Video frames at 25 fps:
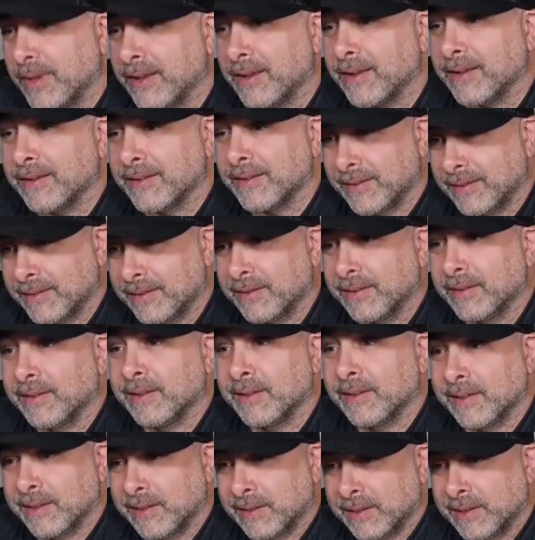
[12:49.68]
it's
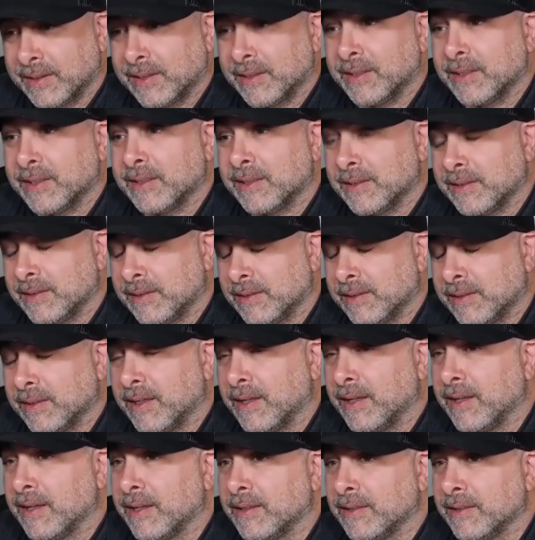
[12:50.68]
insane. Yeah.
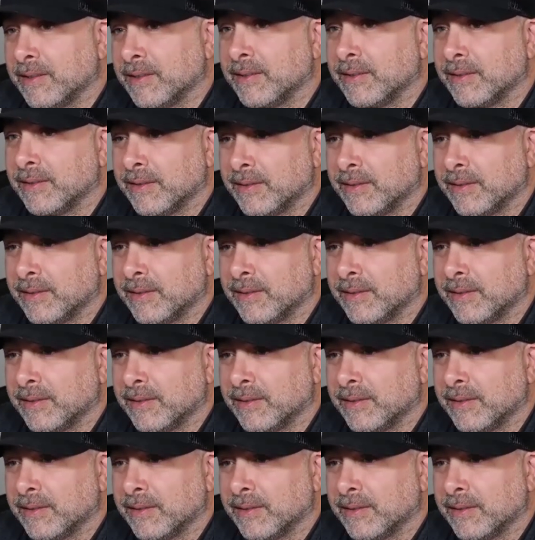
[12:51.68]
But like